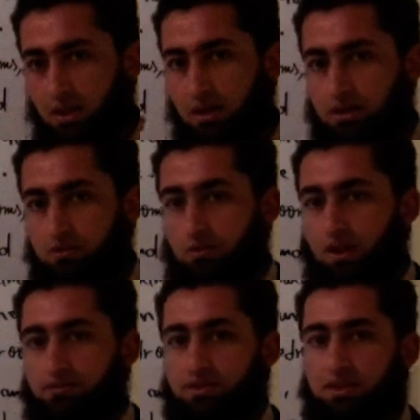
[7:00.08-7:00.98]
as we
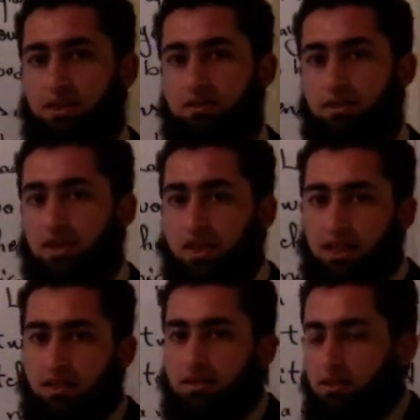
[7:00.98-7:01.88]
have seen
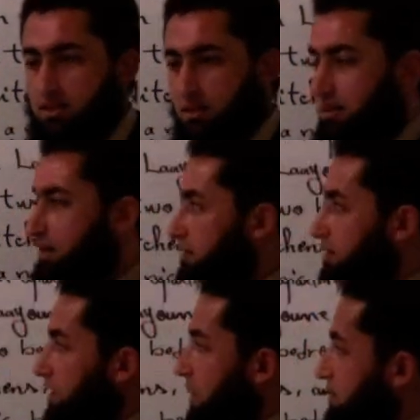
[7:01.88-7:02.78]
in
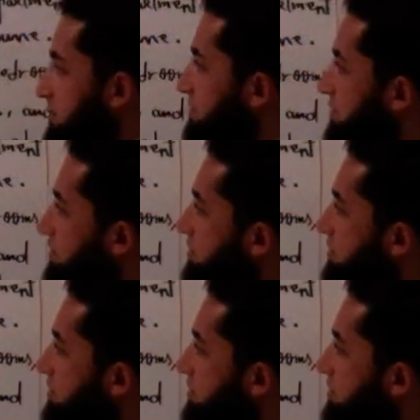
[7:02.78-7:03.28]
the last